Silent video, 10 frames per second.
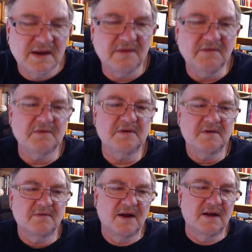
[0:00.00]
and every once
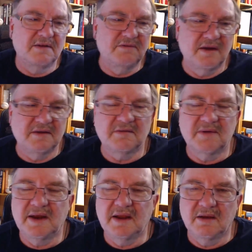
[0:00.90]
in a while he finds a
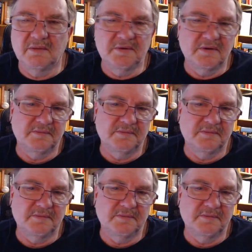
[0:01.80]
way to help